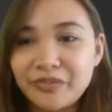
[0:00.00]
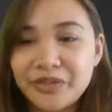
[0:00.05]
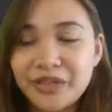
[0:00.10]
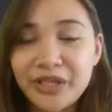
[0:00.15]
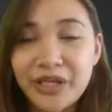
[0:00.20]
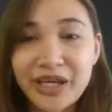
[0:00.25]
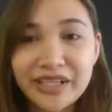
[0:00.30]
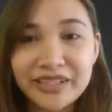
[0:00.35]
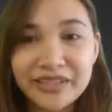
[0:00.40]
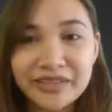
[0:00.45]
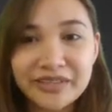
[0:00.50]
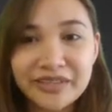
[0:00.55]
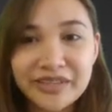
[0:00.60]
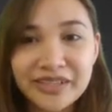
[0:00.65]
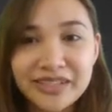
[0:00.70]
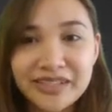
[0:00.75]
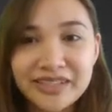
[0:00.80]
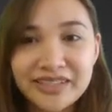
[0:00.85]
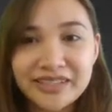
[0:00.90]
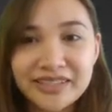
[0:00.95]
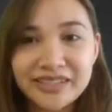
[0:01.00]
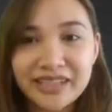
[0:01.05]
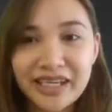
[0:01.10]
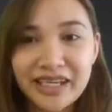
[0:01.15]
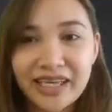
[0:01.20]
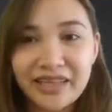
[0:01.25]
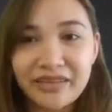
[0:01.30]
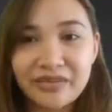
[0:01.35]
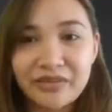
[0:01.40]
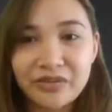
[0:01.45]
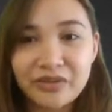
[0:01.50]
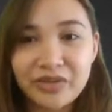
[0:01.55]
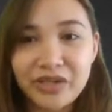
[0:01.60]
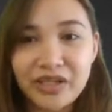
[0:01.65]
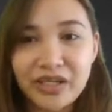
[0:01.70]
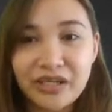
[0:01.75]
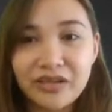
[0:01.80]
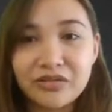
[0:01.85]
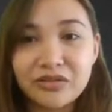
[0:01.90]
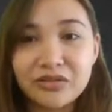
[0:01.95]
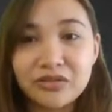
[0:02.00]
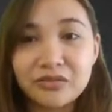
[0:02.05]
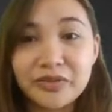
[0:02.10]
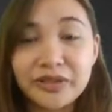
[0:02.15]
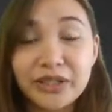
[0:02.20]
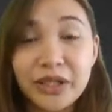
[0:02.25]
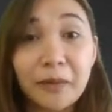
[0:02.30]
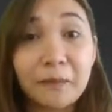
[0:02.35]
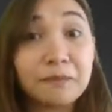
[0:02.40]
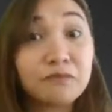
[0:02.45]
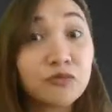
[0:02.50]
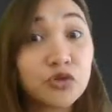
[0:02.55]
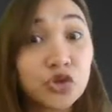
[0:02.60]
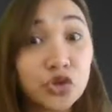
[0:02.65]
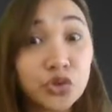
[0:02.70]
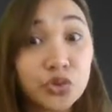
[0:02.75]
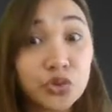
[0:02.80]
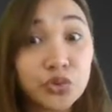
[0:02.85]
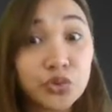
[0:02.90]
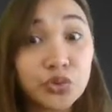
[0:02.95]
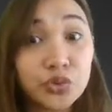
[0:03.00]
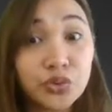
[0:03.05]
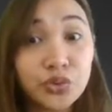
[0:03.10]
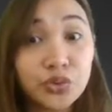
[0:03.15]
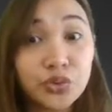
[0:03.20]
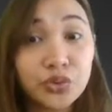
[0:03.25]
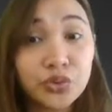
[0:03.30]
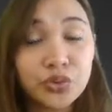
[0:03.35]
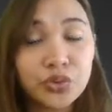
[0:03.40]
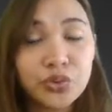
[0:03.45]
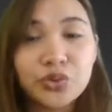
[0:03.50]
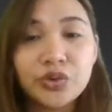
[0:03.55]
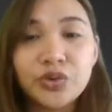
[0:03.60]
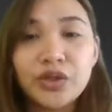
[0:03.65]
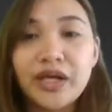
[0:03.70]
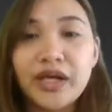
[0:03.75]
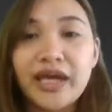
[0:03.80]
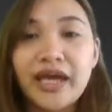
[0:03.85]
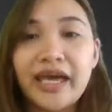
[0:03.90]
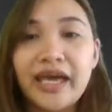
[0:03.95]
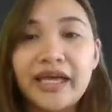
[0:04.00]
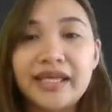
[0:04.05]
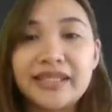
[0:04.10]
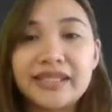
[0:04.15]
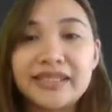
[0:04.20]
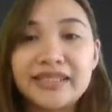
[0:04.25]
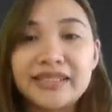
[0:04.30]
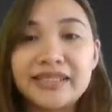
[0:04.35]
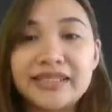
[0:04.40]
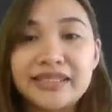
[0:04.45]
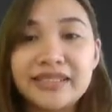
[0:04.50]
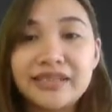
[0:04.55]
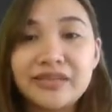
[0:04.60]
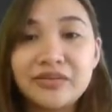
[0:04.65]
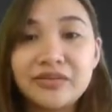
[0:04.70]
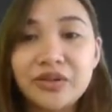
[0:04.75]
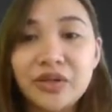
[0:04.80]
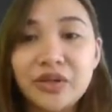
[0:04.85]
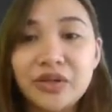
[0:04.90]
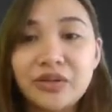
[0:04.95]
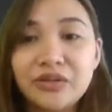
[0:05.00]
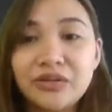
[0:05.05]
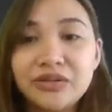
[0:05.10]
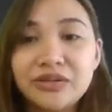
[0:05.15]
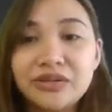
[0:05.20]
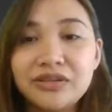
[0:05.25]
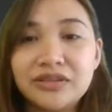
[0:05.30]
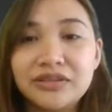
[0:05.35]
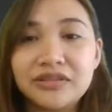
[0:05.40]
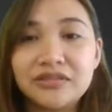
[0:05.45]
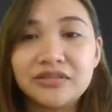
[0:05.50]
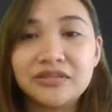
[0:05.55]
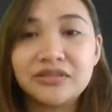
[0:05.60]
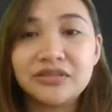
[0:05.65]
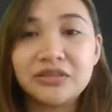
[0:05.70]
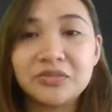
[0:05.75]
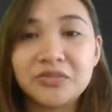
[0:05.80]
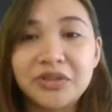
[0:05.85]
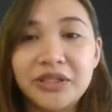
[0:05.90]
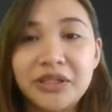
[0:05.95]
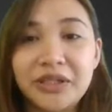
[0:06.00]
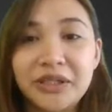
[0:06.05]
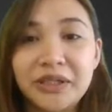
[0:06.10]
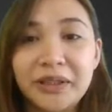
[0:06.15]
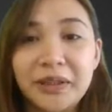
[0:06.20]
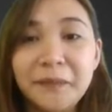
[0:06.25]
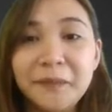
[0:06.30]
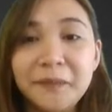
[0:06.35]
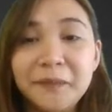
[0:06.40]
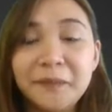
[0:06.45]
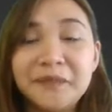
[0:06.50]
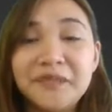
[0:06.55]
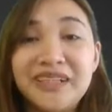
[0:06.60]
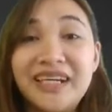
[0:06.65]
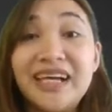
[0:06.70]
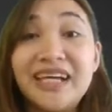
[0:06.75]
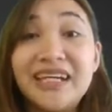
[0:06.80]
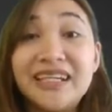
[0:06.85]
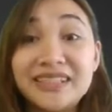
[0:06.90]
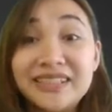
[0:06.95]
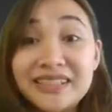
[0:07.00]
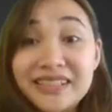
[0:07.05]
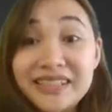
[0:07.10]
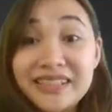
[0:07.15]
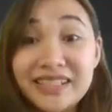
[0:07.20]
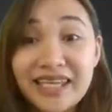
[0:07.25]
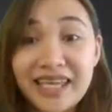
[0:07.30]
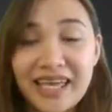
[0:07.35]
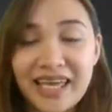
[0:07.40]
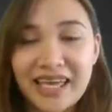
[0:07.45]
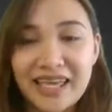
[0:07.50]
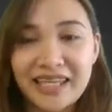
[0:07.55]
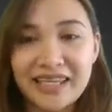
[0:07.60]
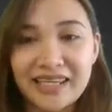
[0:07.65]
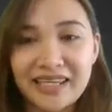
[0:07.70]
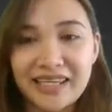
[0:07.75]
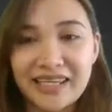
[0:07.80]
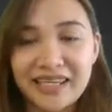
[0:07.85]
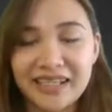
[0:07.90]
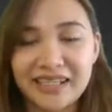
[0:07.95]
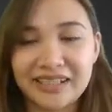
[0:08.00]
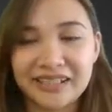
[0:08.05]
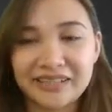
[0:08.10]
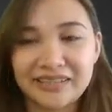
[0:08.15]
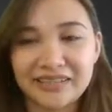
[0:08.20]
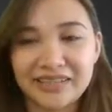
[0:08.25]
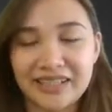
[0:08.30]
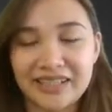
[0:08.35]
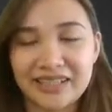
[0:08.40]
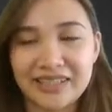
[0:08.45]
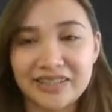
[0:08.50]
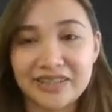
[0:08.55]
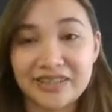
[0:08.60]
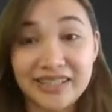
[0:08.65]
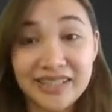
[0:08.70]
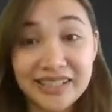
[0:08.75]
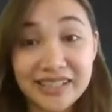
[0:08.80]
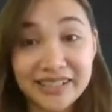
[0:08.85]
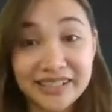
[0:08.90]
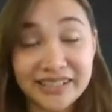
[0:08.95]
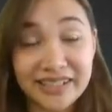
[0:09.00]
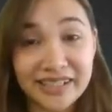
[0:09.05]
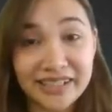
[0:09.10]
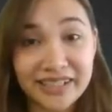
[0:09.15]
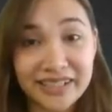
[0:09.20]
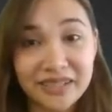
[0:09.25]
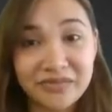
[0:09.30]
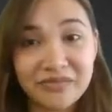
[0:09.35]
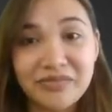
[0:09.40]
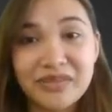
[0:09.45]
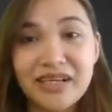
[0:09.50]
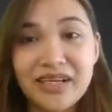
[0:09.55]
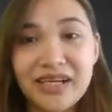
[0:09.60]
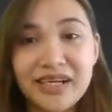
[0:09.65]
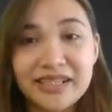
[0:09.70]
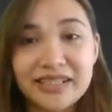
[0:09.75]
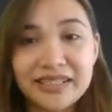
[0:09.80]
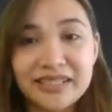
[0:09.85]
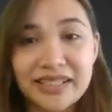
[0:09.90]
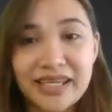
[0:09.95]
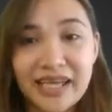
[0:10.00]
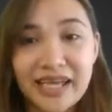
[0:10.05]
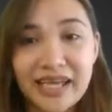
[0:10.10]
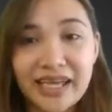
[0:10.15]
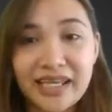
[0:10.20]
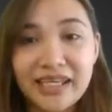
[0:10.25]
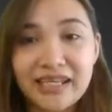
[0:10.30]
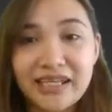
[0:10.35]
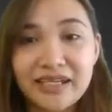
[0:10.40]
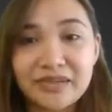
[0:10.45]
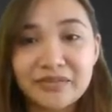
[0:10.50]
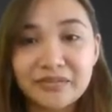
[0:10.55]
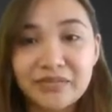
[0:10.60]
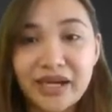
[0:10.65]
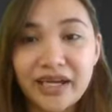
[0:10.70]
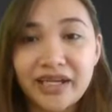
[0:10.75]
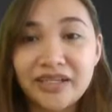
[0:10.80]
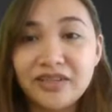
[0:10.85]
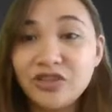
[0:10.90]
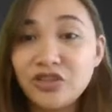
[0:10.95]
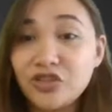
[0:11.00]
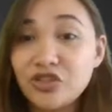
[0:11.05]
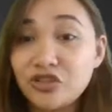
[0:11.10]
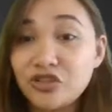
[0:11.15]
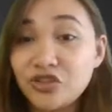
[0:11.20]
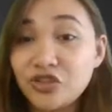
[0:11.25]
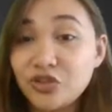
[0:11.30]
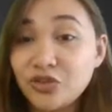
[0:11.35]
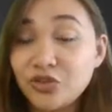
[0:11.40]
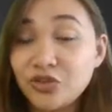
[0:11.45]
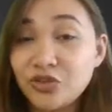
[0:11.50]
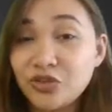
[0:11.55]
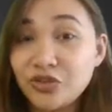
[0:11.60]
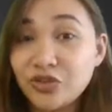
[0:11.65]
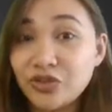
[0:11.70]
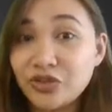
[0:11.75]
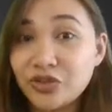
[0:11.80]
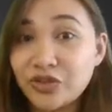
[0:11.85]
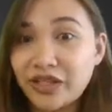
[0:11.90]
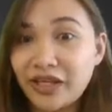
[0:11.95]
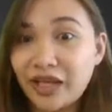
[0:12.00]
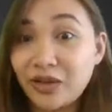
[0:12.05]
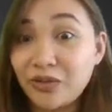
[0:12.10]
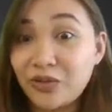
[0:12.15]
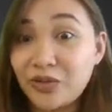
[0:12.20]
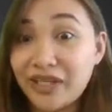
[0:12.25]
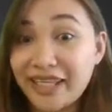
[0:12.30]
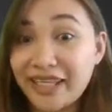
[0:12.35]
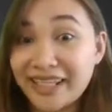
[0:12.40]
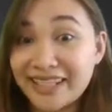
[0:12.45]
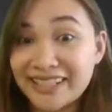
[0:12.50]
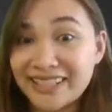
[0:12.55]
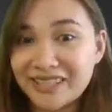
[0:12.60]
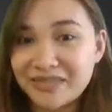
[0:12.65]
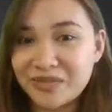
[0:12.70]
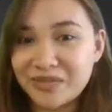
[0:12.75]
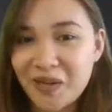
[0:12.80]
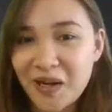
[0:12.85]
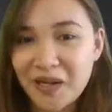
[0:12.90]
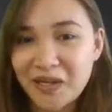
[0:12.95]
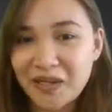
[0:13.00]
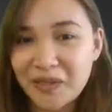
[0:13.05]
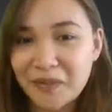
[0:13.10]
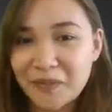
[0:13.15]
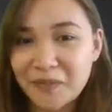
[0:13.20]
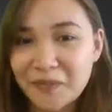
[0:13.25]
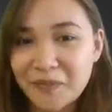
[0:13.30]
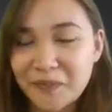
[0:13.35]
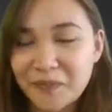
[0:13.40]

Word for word: the hundreds and 3 will become 2 and 0 will become 10. Okay, so this time 10 minus 2, okay, we can subtract them.